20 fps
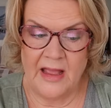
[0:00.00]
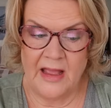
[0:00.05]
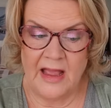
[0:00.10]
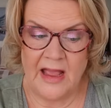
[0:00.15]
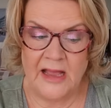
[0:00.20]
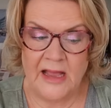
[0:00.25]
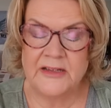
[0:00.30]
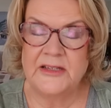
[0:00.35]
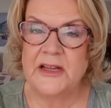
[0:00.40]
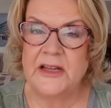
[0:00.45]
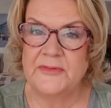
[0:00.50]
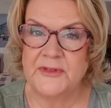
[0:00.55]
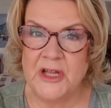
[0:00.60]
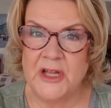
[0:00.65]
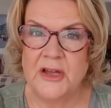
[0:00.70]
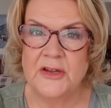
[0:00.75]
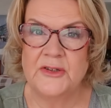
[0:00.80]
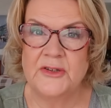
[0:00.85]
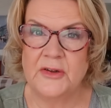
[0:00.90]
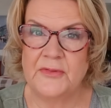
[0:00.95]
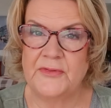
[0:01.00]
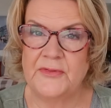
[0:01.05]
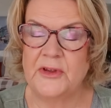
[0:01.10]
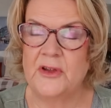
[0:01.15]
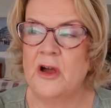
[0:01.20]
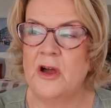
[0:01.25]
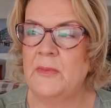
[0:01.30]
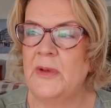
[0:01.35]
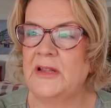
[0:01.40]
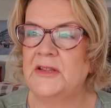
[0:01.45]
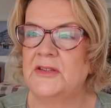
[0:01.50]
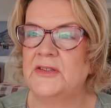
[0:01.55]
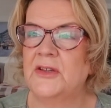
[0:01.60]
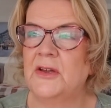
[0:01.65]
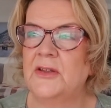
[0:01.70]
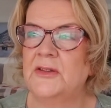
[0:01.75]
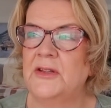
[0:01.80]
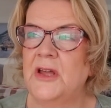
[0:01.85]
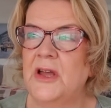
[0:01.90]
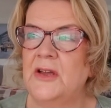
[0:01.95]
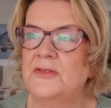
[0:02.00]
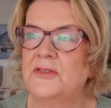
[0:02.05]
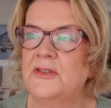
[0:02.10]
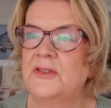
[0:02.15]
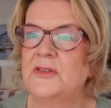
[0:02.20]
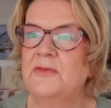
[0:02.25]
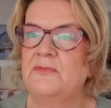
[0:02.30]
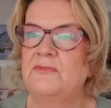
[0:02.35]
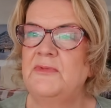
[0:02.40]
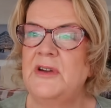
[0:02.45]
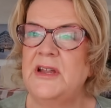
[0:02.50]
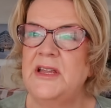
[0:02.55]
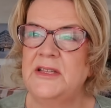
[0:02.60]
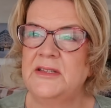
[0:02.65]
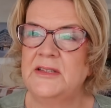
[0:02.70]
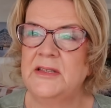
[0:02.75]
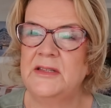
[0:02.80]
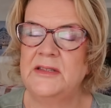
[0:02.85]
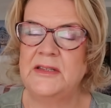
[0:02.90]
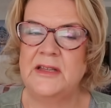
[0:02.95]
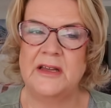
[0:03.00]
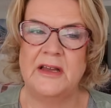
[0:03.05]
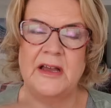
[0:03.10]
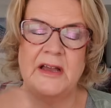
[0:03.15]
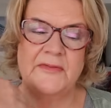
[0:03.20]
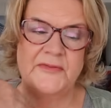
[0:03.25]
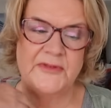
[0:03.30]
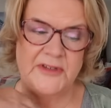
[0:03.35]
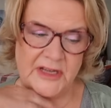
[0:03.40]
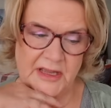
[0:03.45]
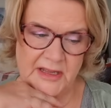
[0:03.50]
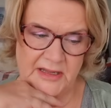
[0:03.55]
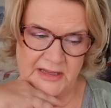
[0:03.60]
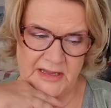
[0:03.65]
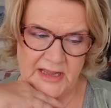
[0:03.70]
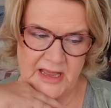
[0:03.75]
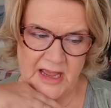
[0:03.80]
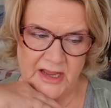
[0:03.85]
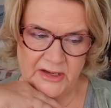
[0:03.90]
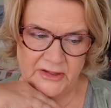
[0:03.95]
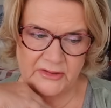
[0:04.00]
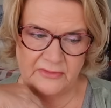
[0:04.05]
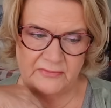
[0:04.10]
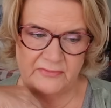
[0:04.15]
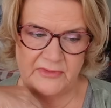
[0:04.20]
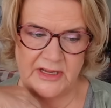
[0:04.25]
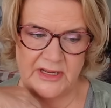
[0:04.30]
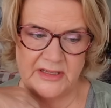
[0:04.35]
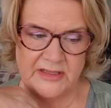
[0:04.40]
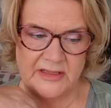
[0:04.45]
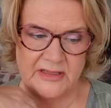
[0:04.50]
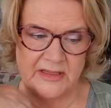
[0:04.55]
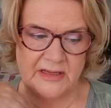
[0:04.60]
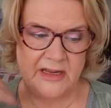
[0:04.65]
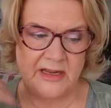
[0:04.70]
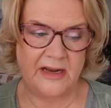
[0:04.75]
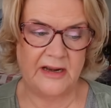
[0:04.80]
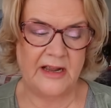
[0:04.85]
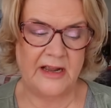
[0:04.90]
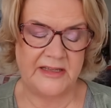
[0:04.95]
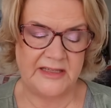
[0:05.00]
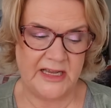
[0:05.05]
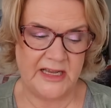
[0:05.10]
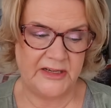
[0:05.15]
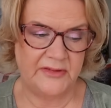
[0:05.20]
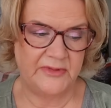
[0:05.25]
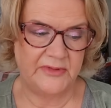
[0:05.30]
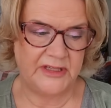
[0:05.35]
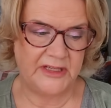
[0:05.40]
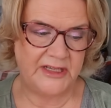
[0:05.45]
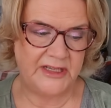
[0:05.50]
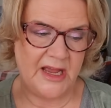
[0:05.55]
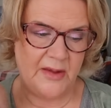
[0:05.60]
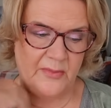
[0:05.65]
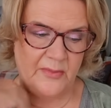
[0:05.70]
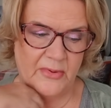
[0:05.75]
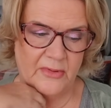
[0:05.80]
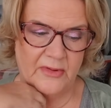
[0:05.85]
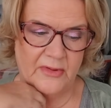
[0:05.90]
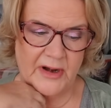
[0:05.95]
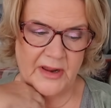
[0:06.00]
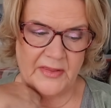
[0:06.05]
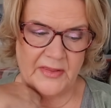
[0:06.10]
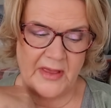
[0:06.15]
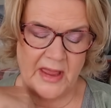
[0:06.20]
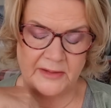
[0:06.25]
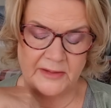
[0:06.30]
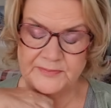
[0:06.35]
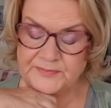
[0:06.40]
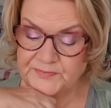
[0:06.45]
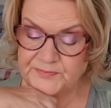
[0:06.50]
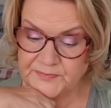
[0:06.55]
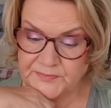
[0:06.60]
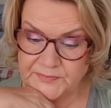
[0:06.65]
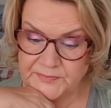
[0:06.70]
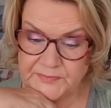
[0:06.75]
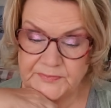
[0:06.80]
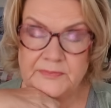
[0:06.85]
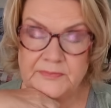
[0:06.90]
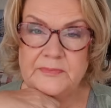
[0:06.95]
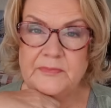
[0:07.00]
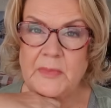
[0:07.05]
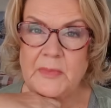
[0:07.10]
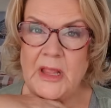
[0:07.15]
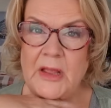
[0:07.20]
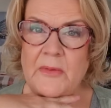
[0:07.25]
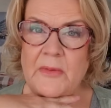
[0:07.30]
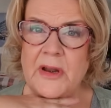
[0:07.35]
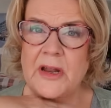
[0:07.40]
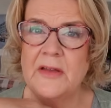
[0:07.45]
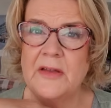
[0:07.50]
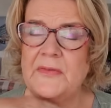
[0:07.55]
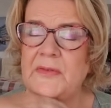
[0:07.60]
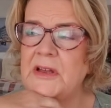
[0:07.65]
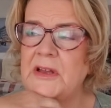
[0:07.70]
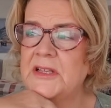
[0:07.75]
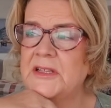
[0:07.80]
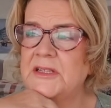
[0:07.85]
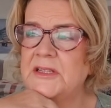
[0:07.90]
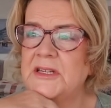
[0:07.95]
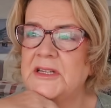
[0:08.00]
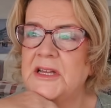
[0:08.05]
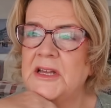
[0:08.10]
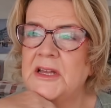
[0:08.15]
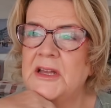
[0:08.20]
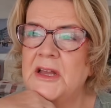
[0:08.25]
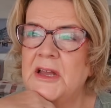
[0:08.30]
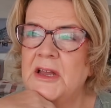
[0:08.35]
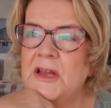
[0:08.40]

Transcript: I've turned off the comments on those. The reason that I've done that recently, and I said it was a temporary thing when I first did it,